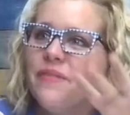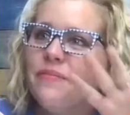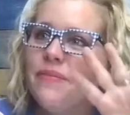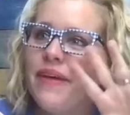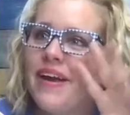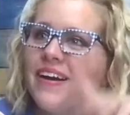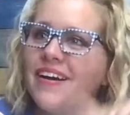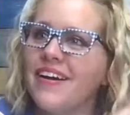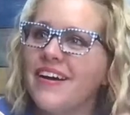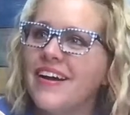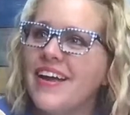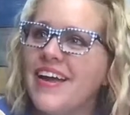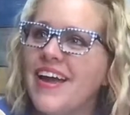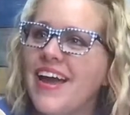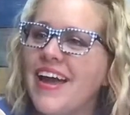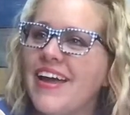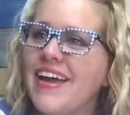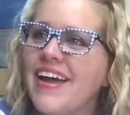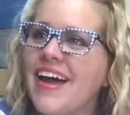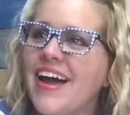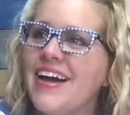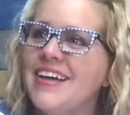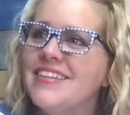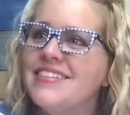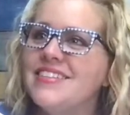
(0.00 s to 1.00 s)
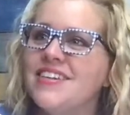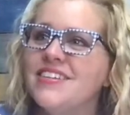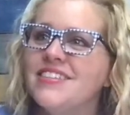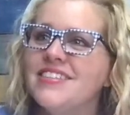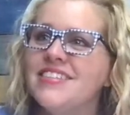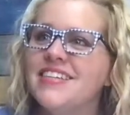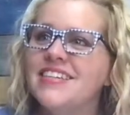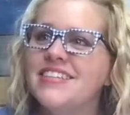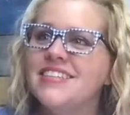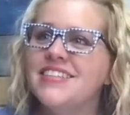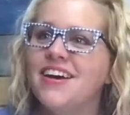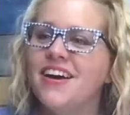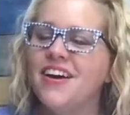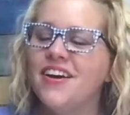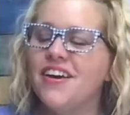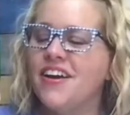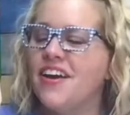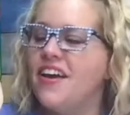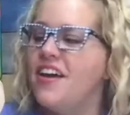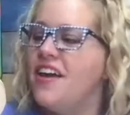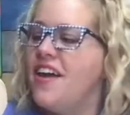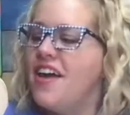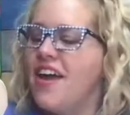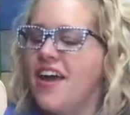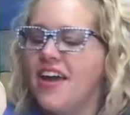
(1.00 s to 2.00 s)
Mary. Hey, guys on TikTok.
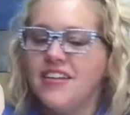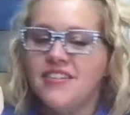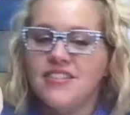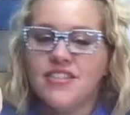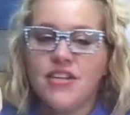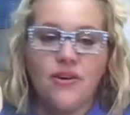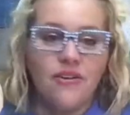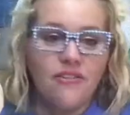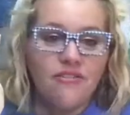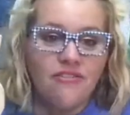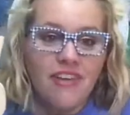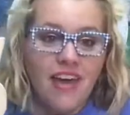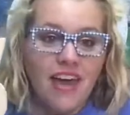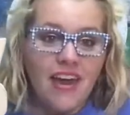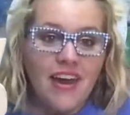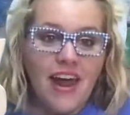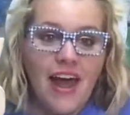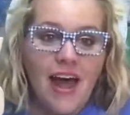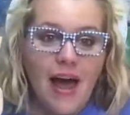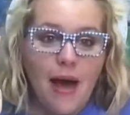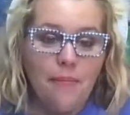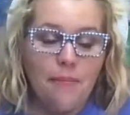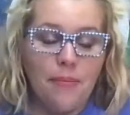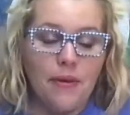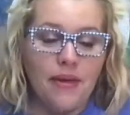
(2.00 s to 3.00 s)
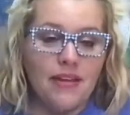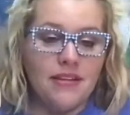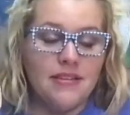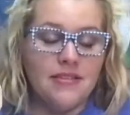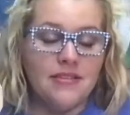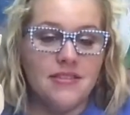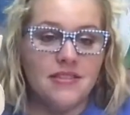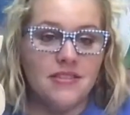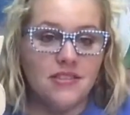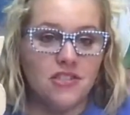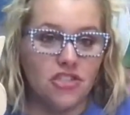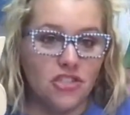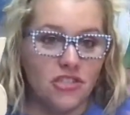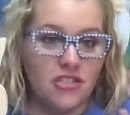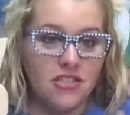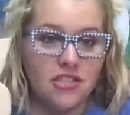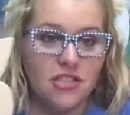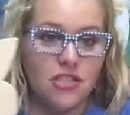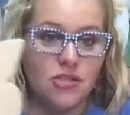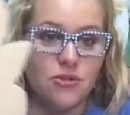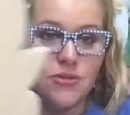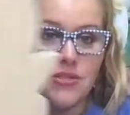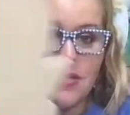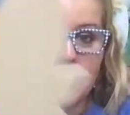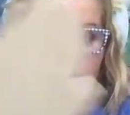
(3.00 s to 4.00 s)
And so if that happens, just
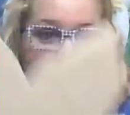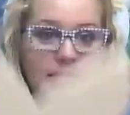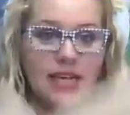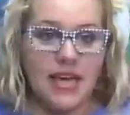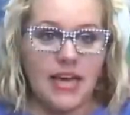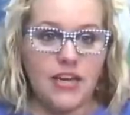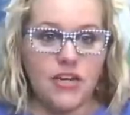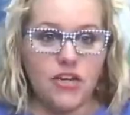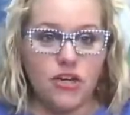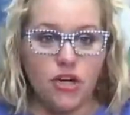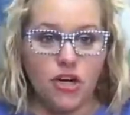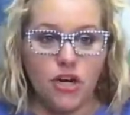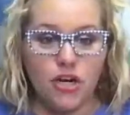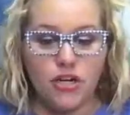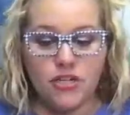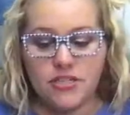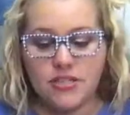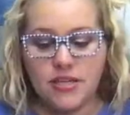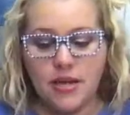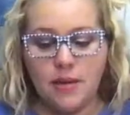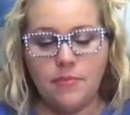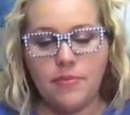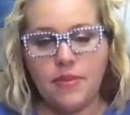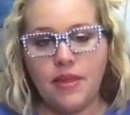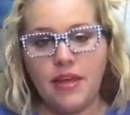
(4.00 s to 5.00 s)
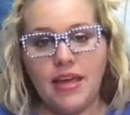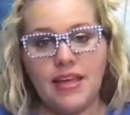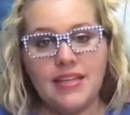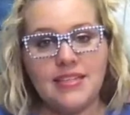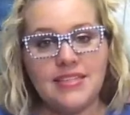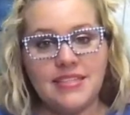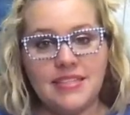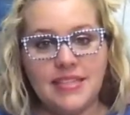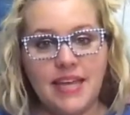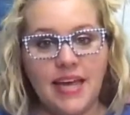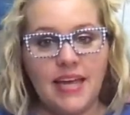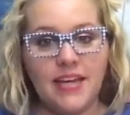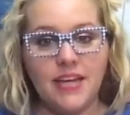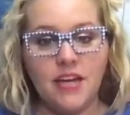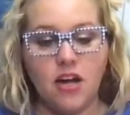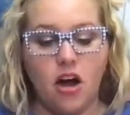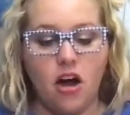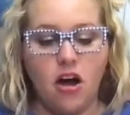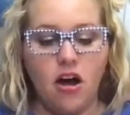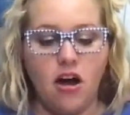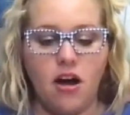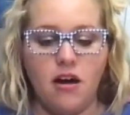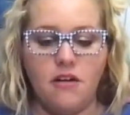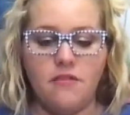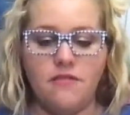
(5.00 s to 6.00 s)
use a sander or something and sand
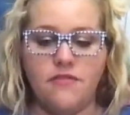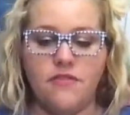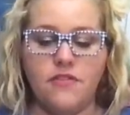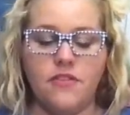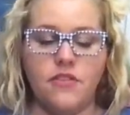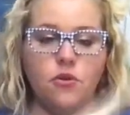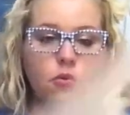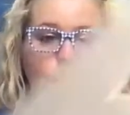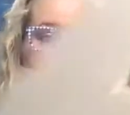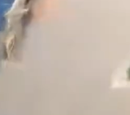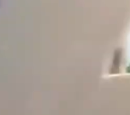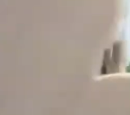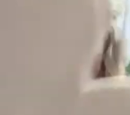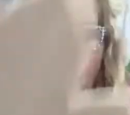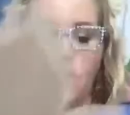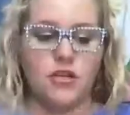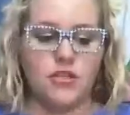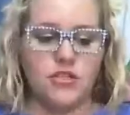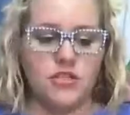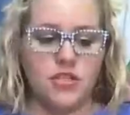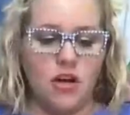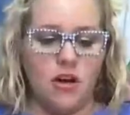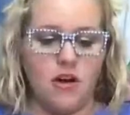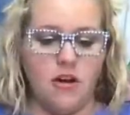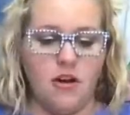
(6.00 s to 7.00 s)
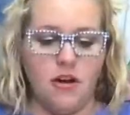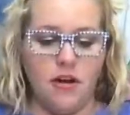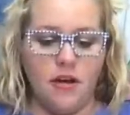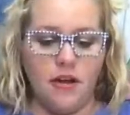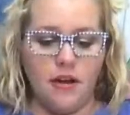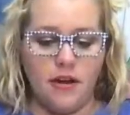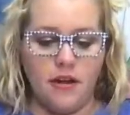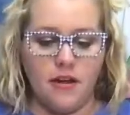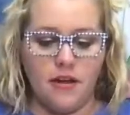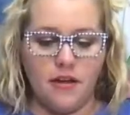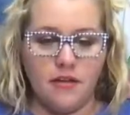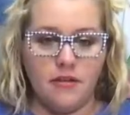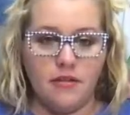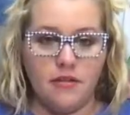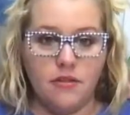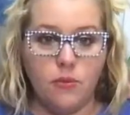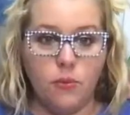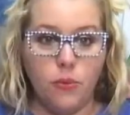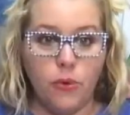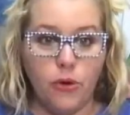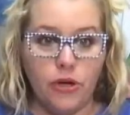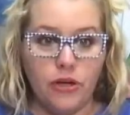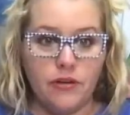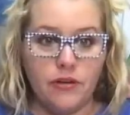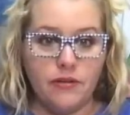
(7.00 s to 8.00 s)
off the words on the
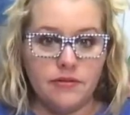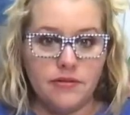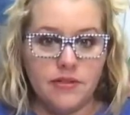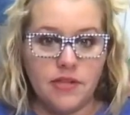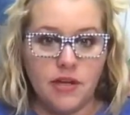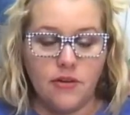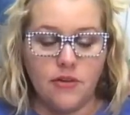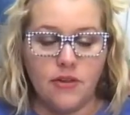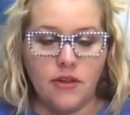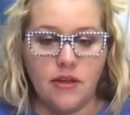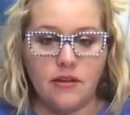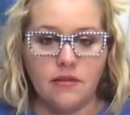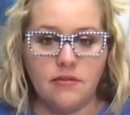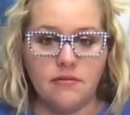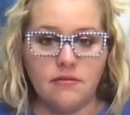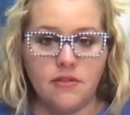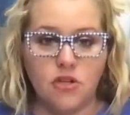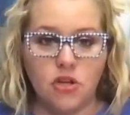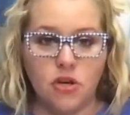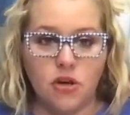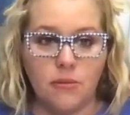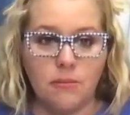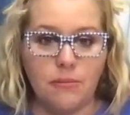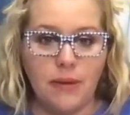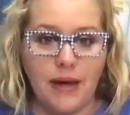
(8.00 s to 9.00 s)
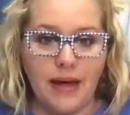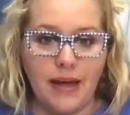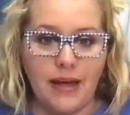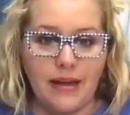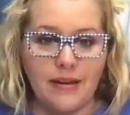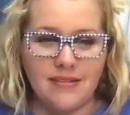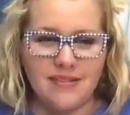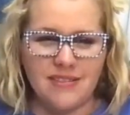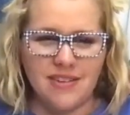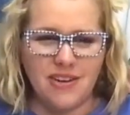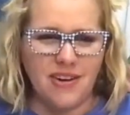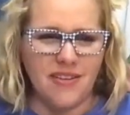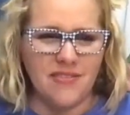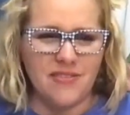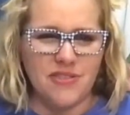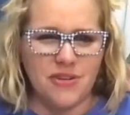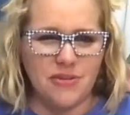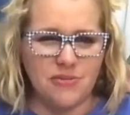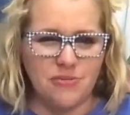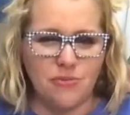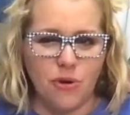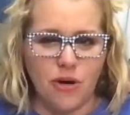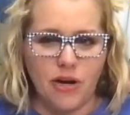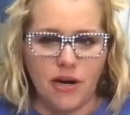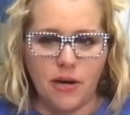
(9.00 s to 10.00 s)
wood so that you can paint and don't have to
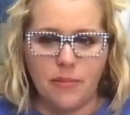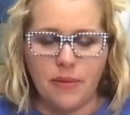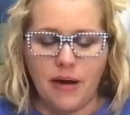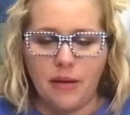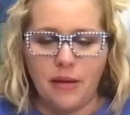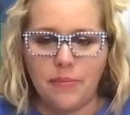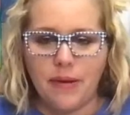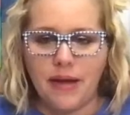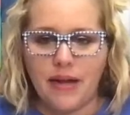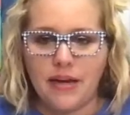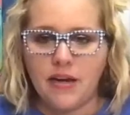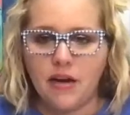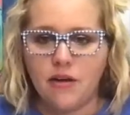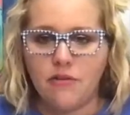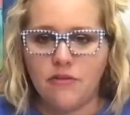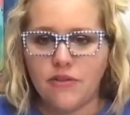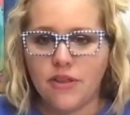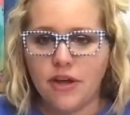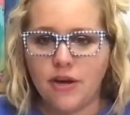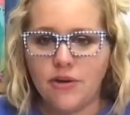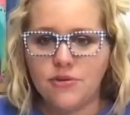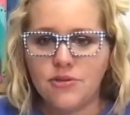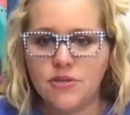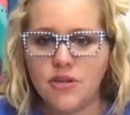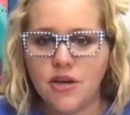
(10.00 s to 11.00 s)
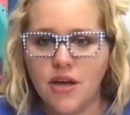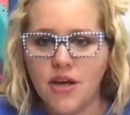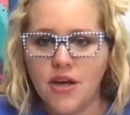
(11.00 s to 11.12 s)
worry about painting over those